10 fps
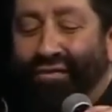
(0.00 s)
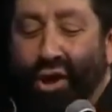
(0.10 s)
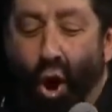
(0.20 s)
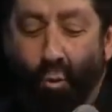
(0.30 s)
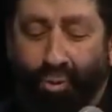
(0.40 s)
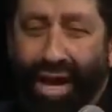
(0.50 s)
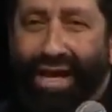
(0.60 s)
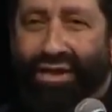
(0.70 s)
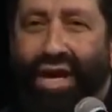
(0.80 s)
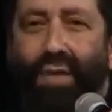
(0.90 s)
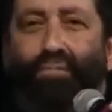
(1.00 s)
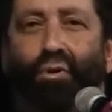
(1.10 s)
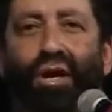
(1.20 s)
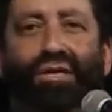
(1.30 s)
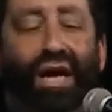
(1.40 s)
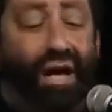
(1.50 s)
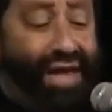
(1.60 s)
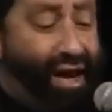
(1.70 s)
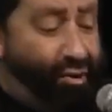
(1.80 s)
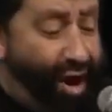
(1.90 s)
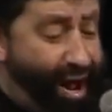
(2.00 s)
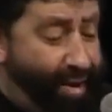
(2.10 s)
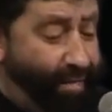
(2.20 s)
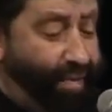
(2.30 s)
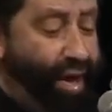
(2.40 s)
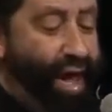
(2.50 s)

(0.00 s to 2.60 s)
of the old place and put us on that ground.